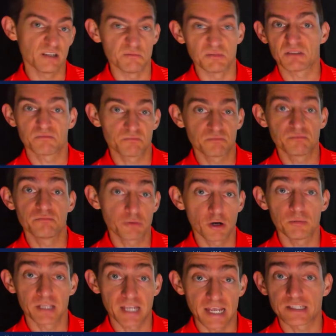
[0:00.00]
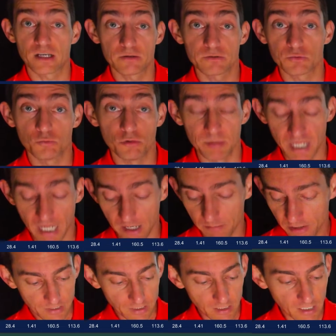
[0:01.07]
It was probably as I was warming up.
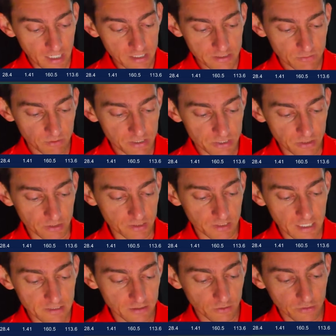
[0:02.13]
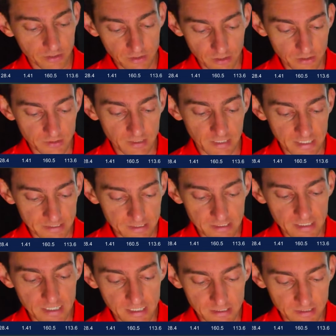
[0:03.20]
So the last 3 shots, let's look at those and let's
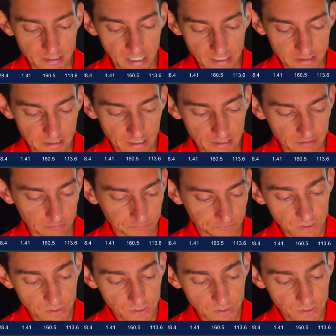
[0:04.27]
dig into that data.